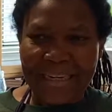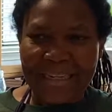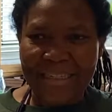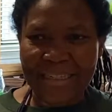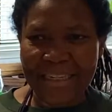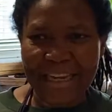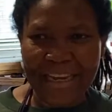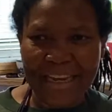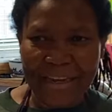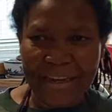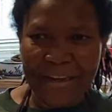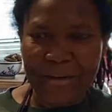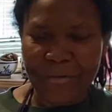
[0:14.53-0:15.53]

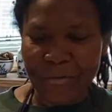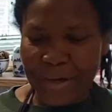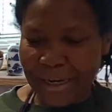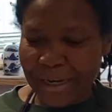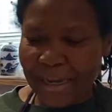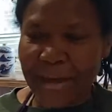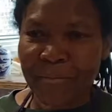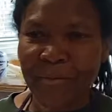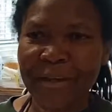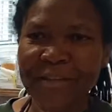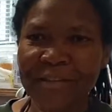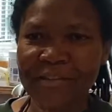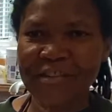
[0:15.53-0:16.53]
Today, I'm
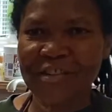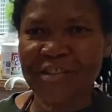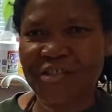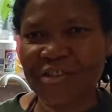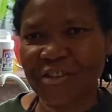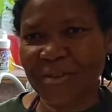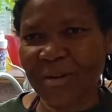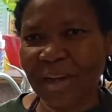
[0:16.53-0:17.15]
going to teach you